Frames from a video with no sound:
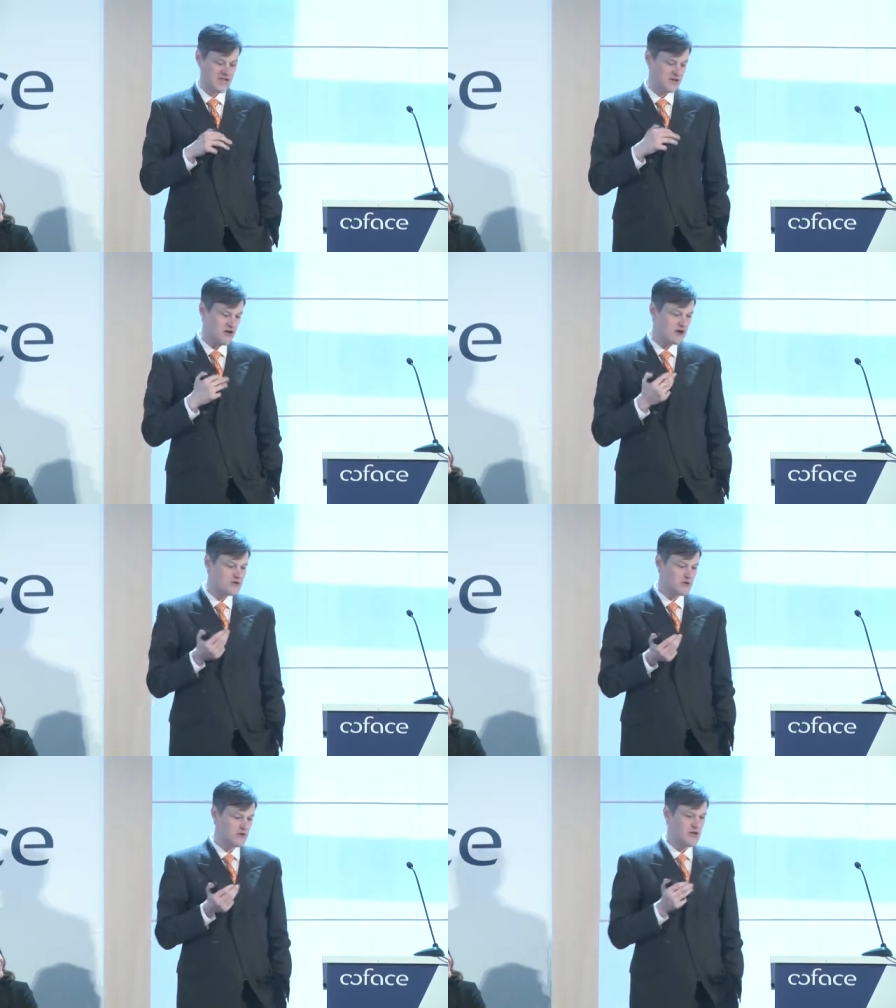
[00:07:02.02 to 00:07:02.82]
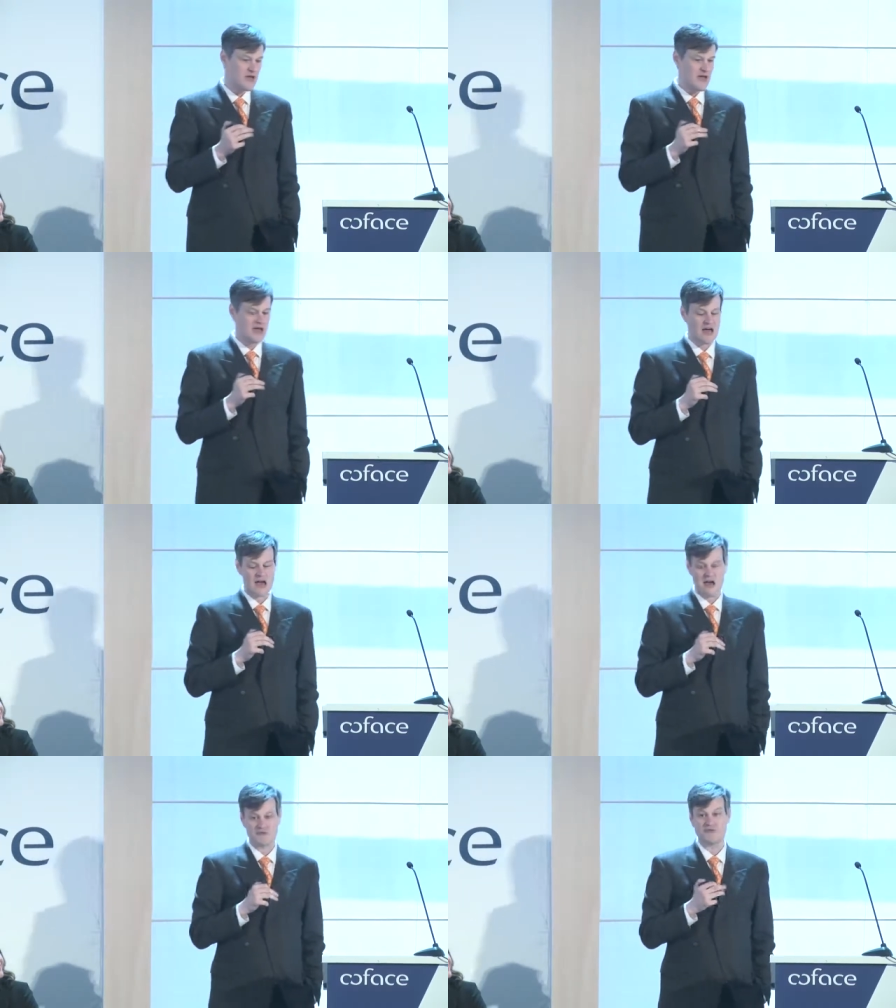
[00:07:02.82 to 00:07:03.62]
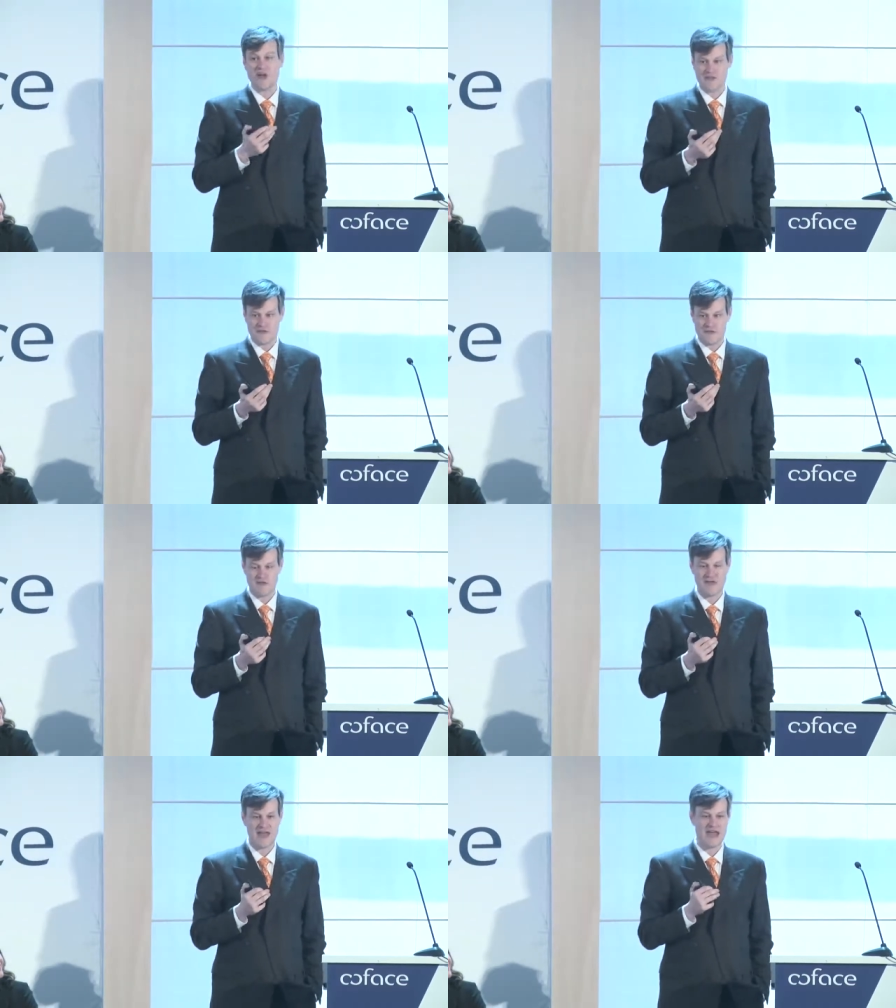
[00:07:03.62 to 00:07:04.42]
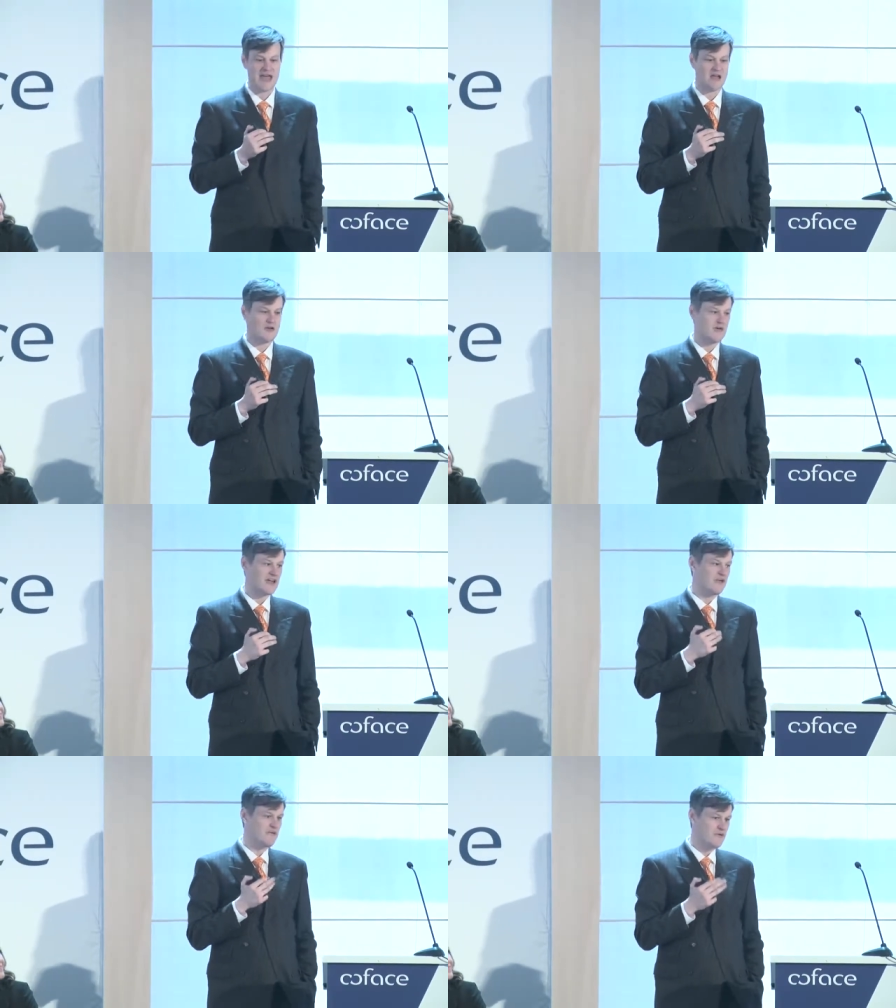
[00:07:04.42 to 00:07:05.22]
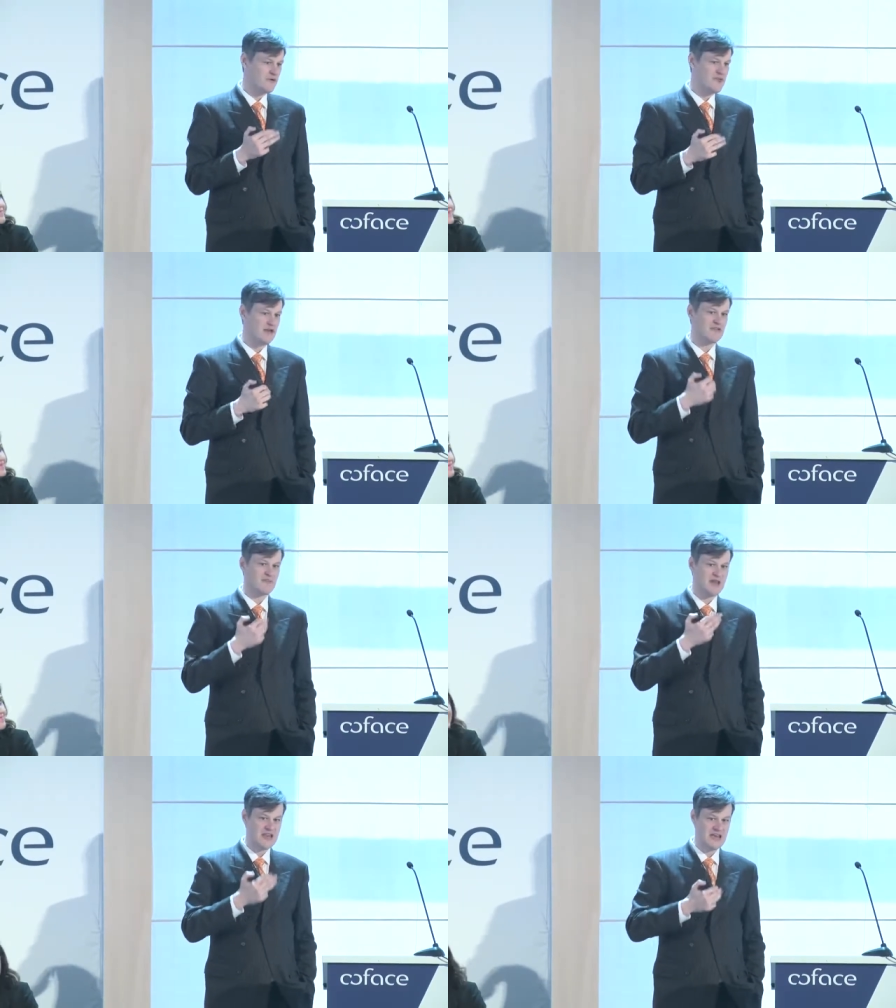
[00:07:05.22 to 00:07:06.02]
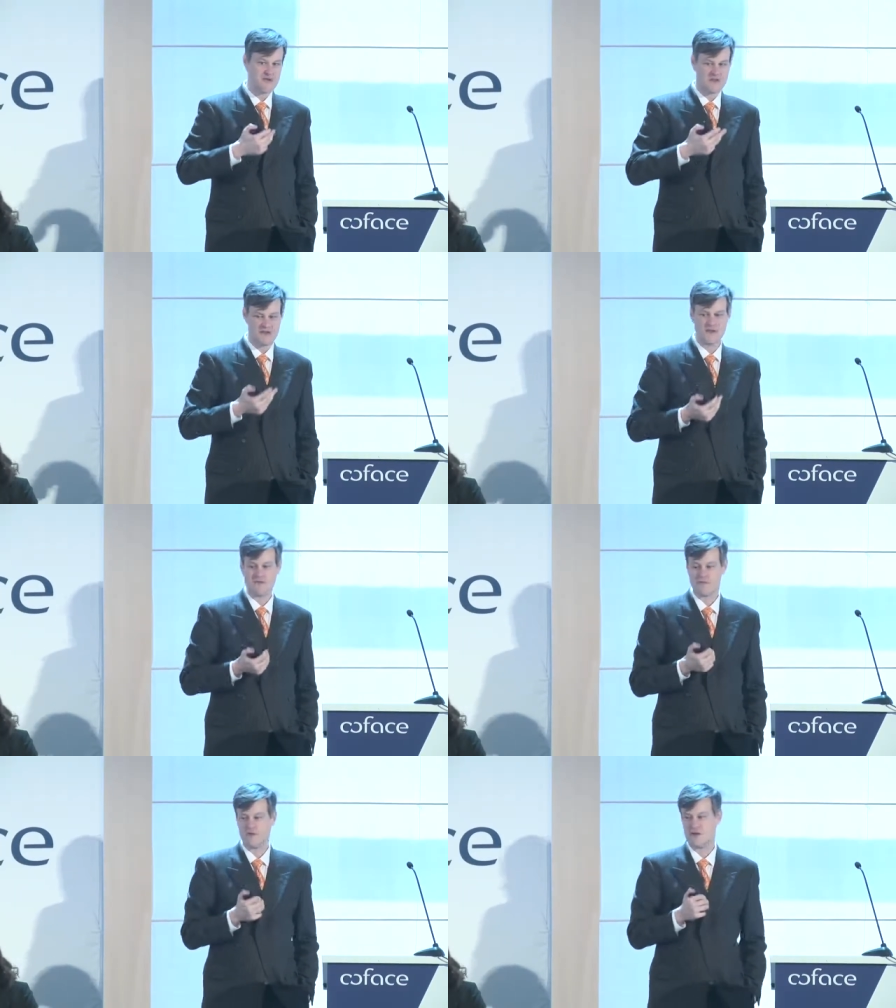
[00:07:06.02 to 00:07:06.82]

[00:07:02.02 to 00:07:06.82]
in larger uh, trends, and look at a few years and many years and so forth.